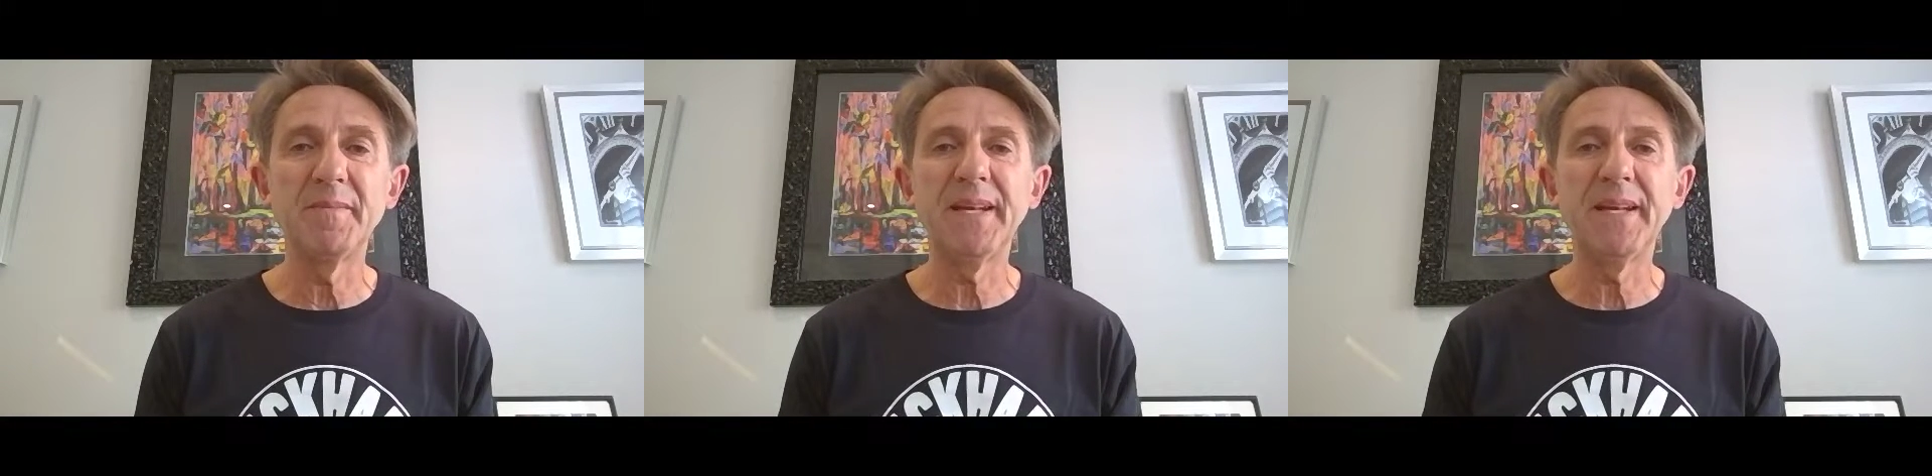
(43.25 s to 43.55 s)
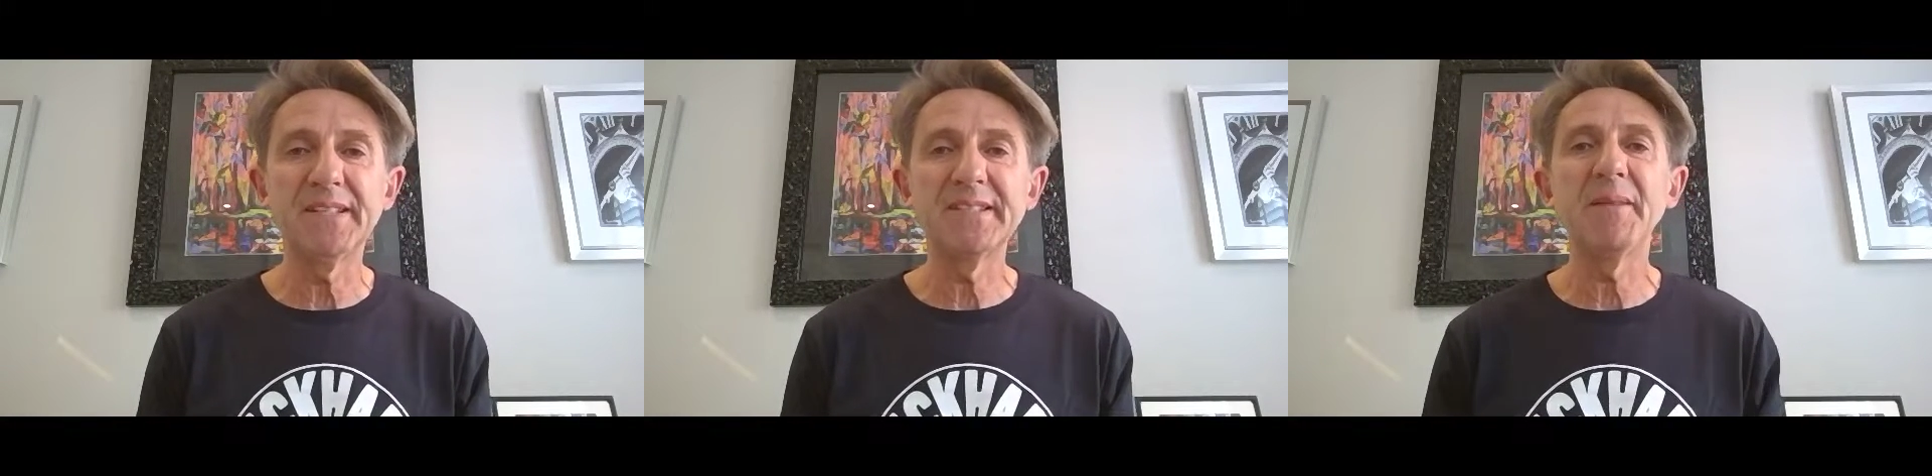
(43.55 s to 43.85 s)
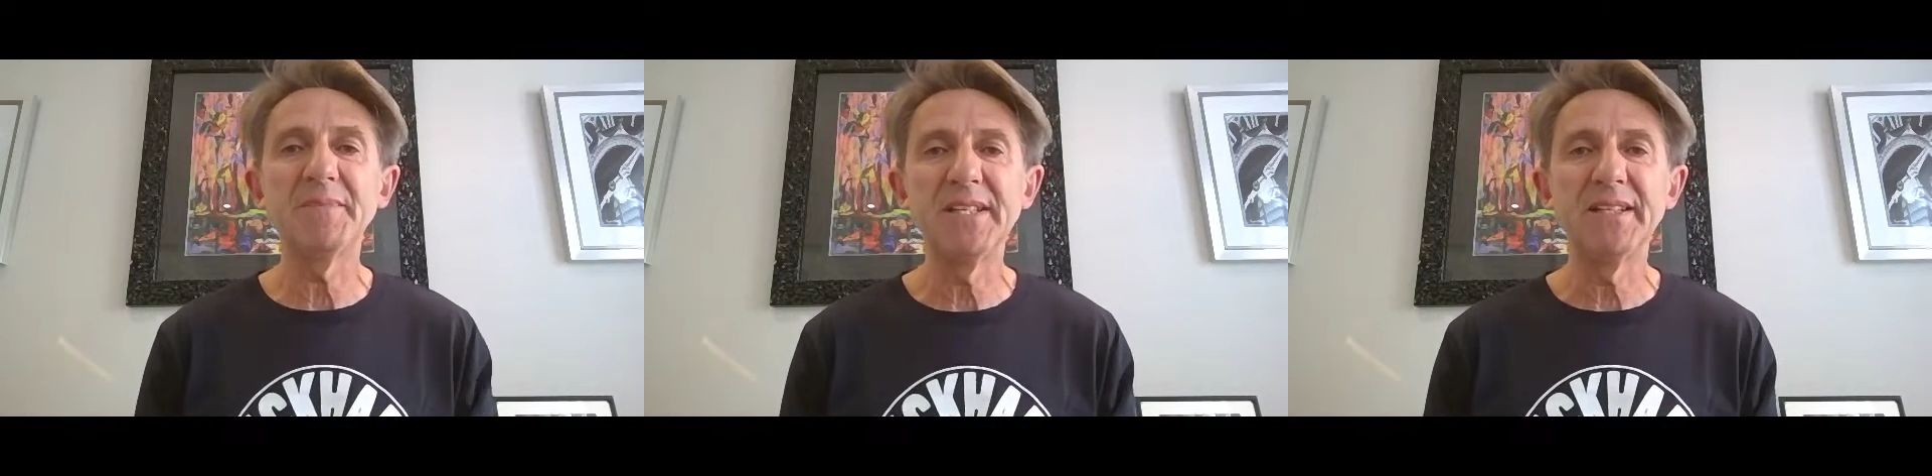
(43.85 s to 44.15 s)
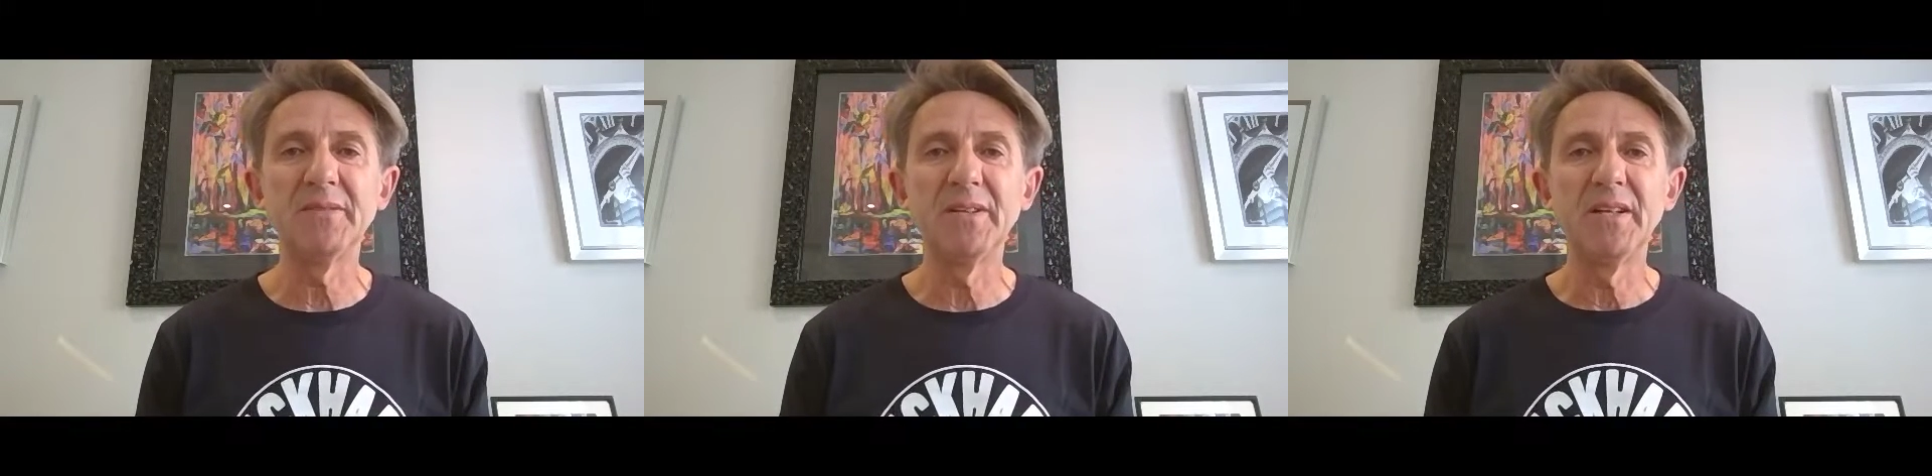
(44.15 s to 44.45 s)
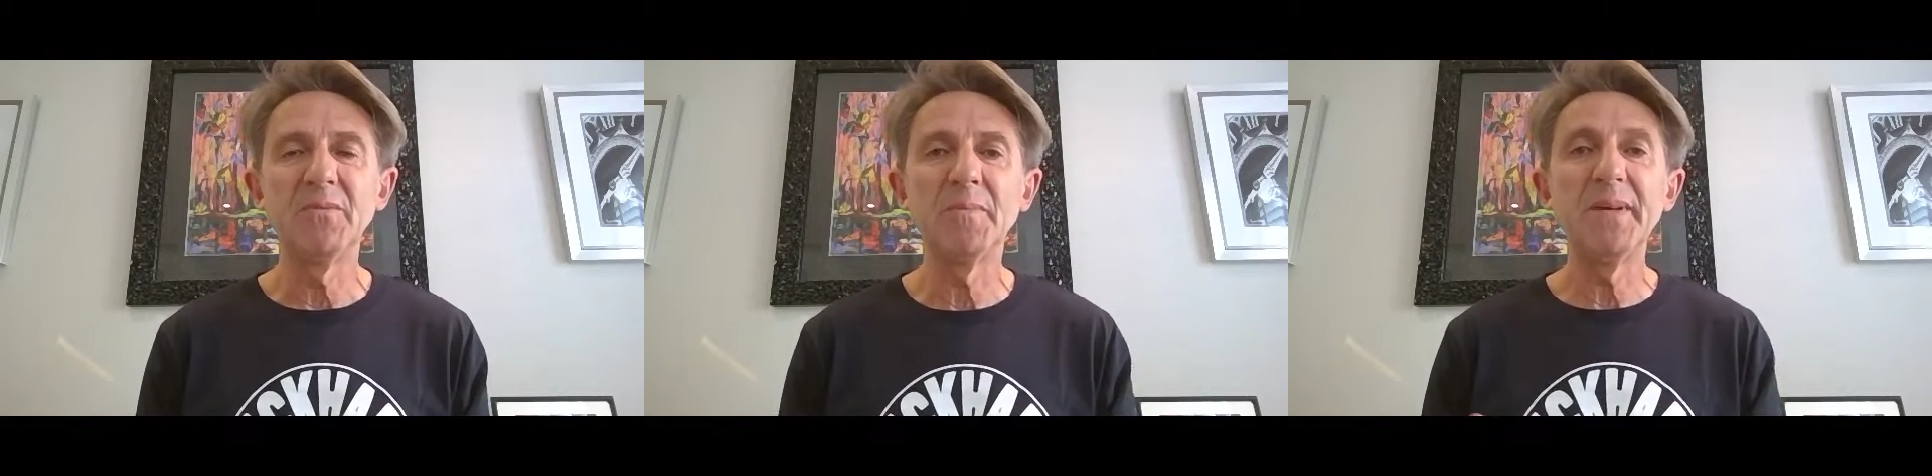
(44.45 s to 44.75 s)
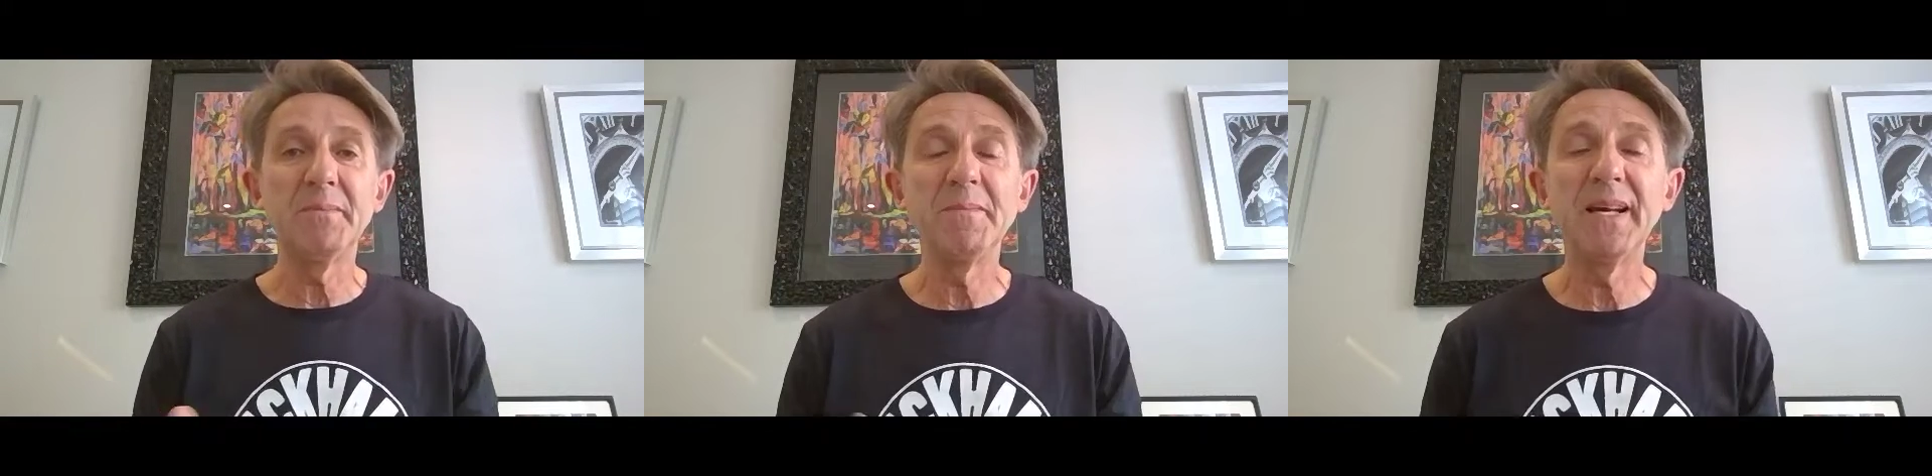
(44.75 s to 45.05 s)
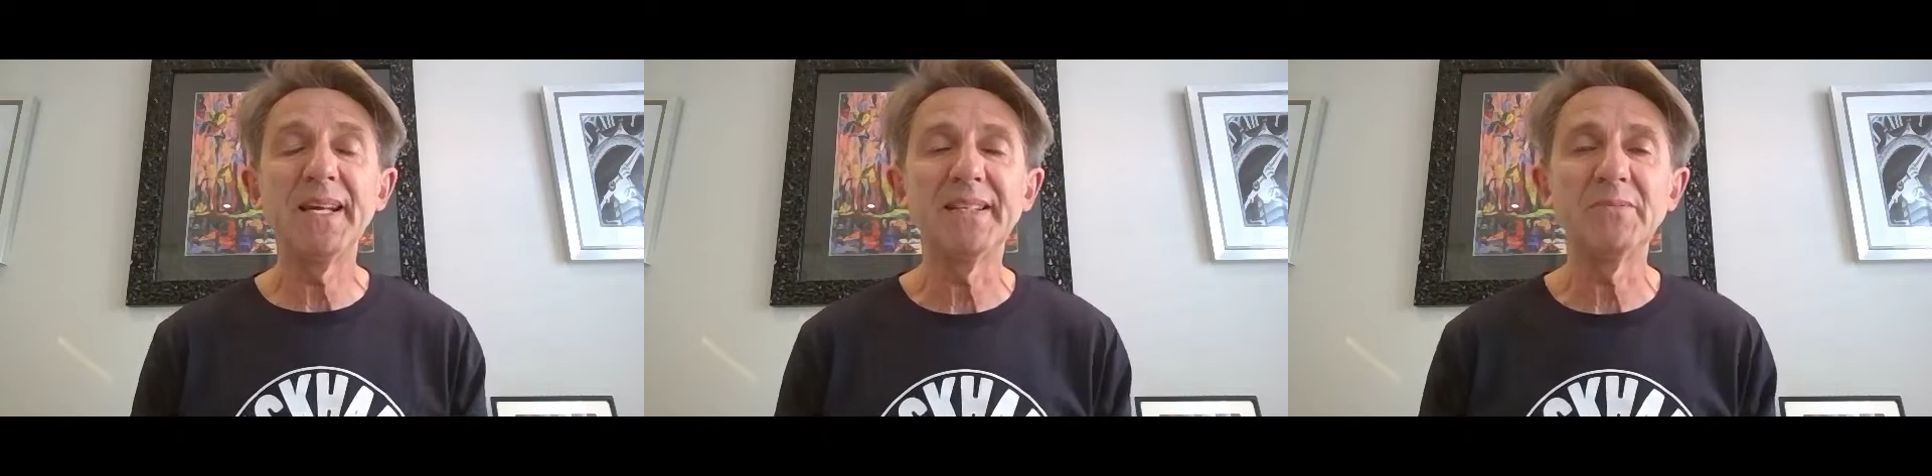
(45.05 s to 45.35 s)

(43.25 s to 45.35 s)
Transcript: accepted, were being made.